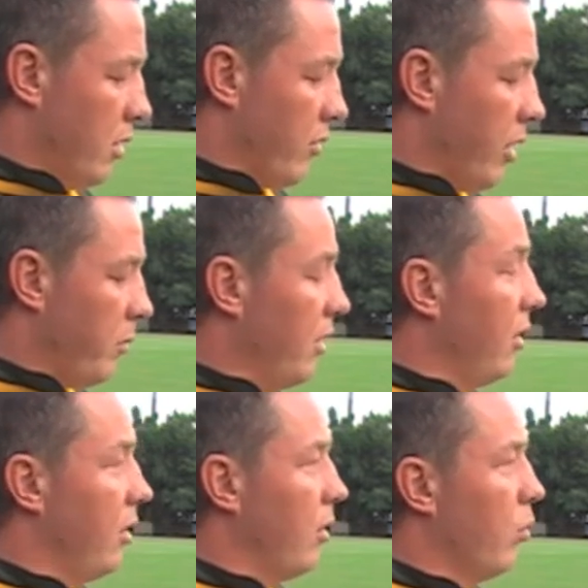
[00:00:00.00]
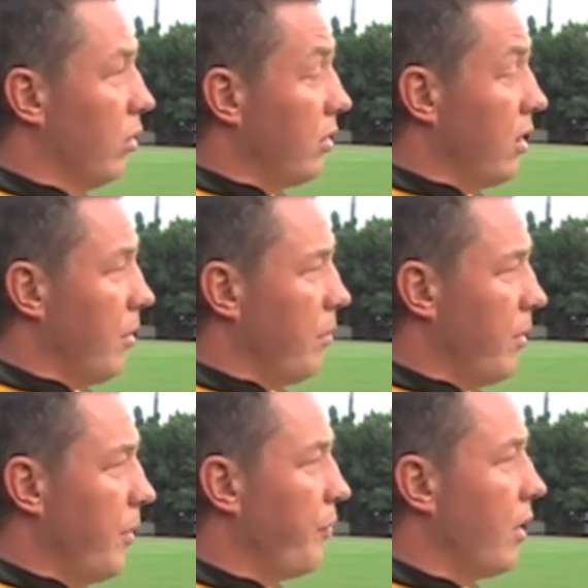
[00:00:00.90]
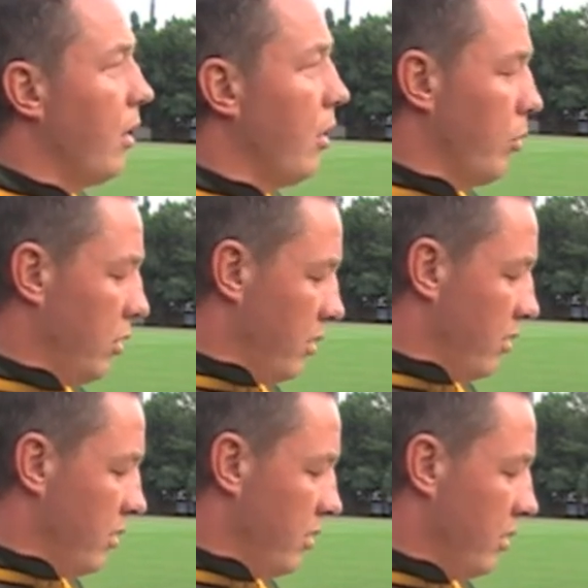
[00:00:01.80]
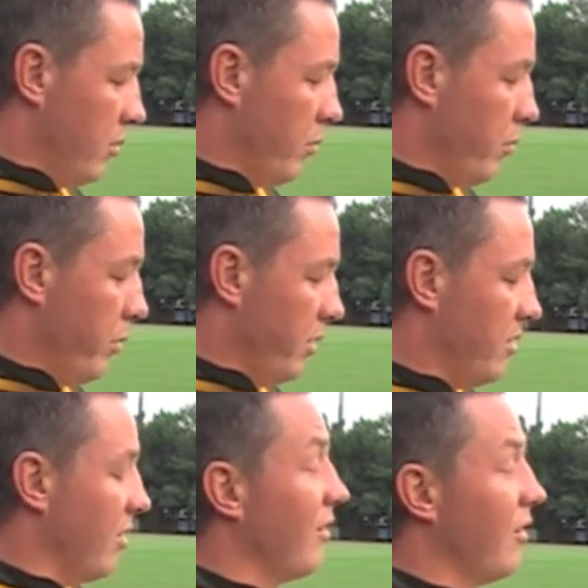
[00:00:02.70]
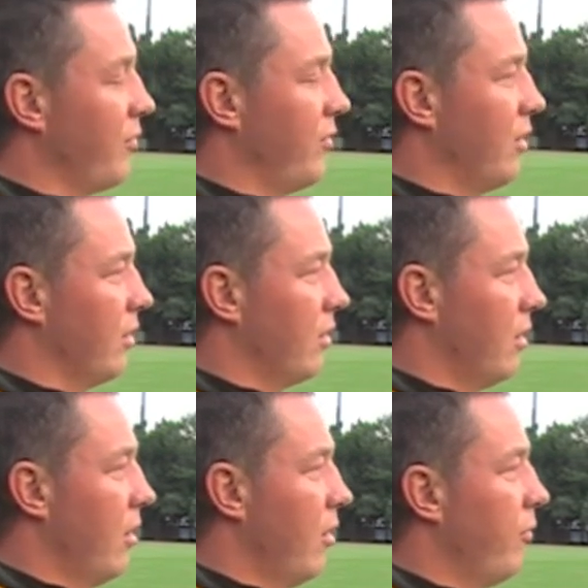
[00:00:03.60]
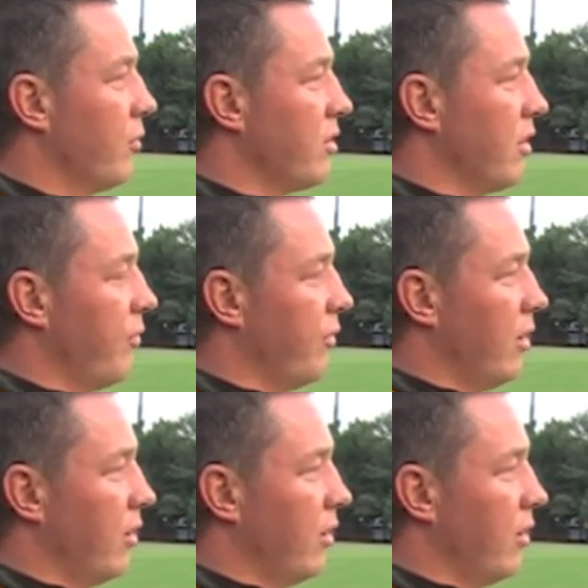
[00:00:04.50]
Rugby League World Cup. How would this be significant for South African